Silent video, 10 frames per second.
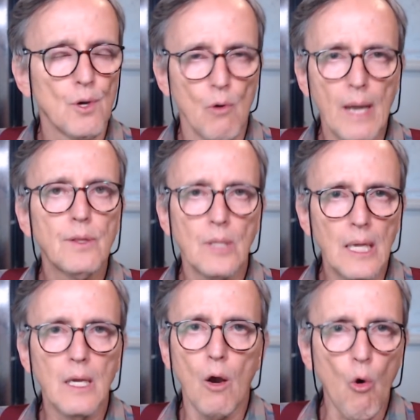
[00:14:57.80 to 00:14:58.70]
So I
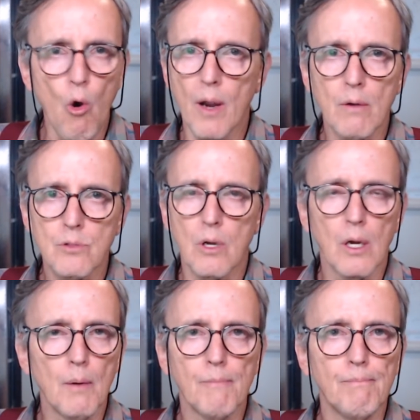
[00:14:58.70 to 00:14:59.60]
think oil is
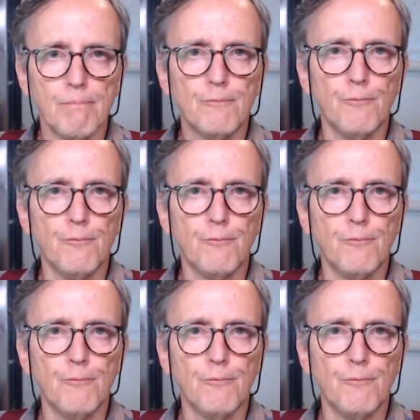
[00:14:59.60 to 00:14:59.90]
not going to